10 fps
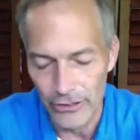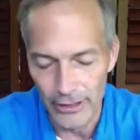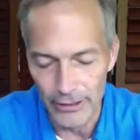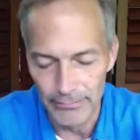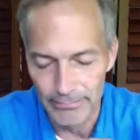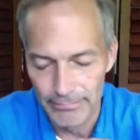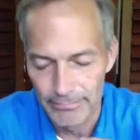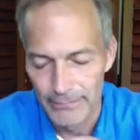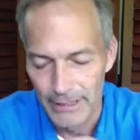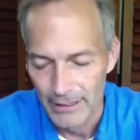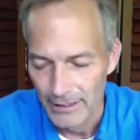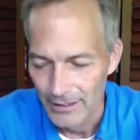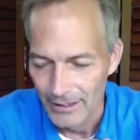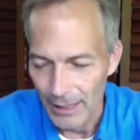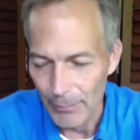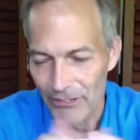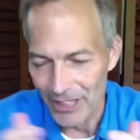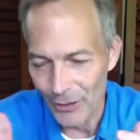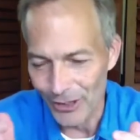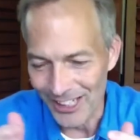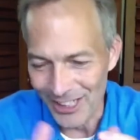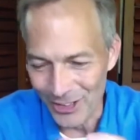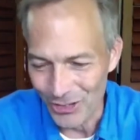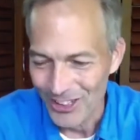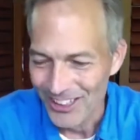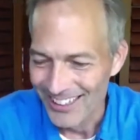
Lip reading: I meant down in age,